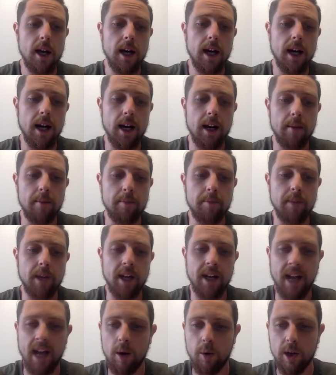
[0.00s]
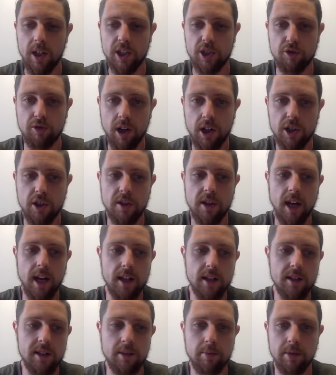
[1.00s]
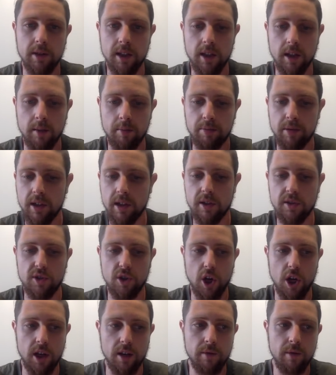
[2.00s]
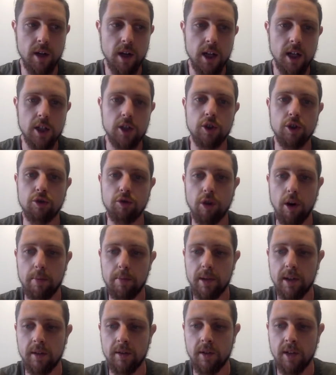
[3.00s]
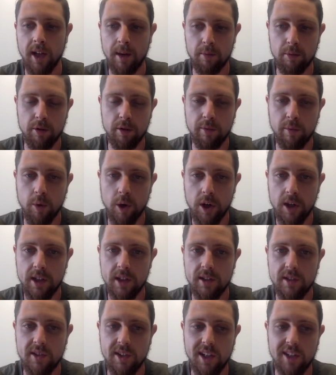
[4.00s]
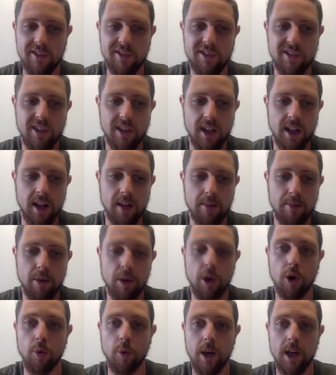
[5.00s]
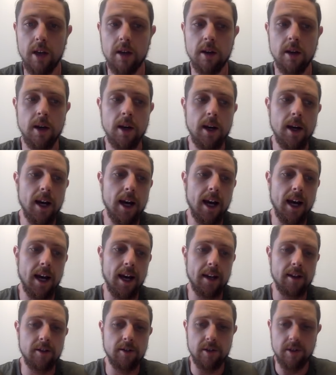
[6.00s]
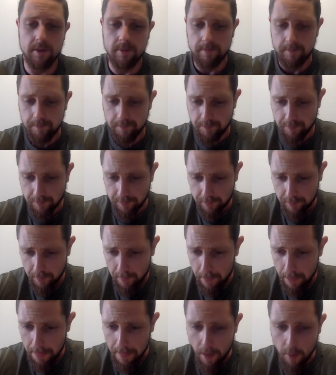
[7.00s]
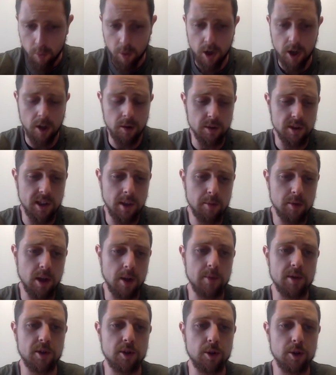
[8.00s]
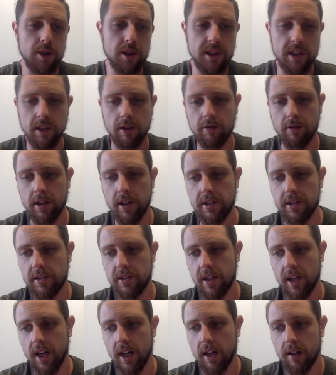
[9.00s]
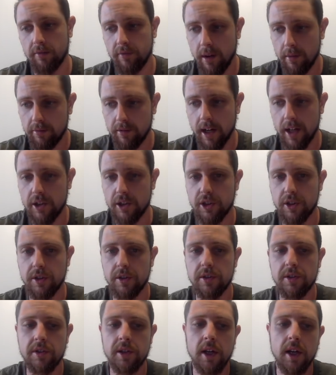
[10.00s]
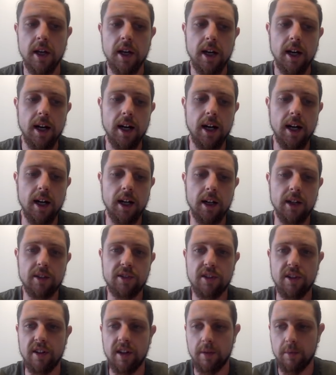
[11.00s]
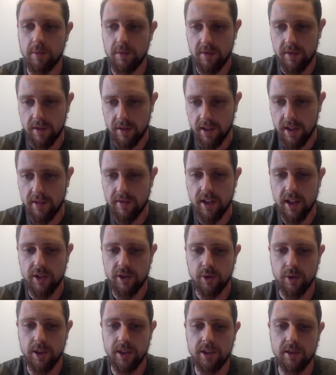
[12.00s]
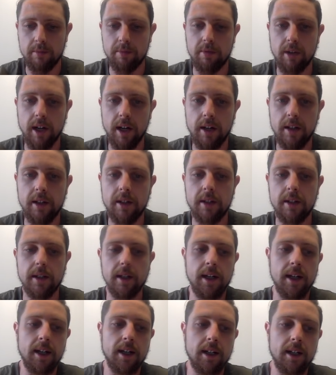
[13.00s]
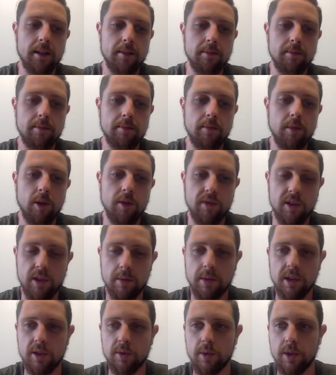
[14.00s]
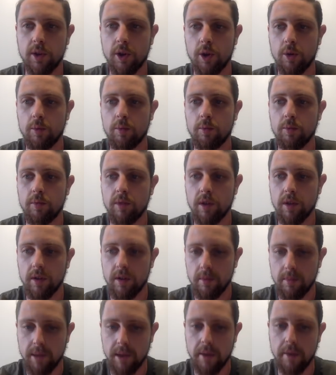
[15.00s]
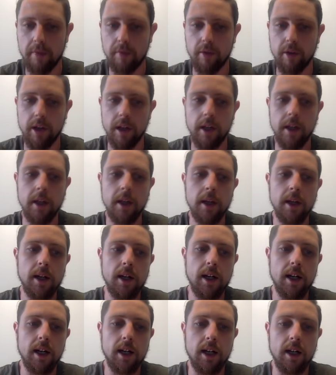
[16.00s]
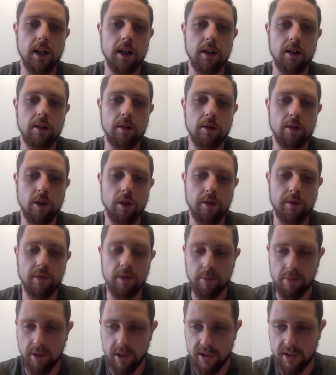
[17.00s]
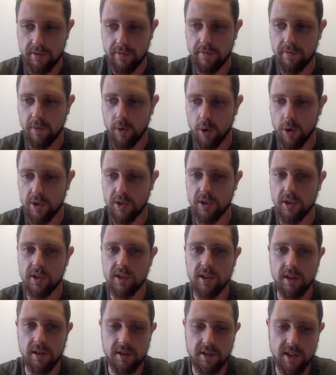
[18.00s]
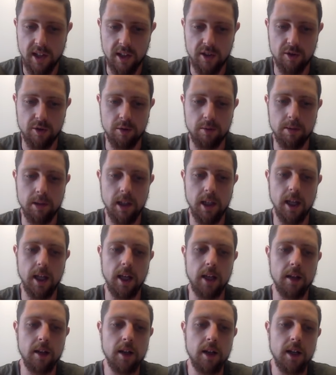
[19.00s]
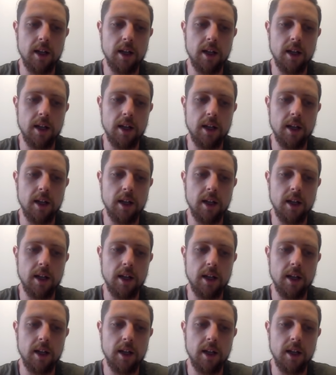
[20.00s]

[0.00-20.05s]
And how I structure that is typically a pretty assertive drop in the number of working sets per week. And what I'll sometimes do is increase rep ranges so they can give their joints a break, obviously because we know the big three, a lot of compressive forces in the sagittal plane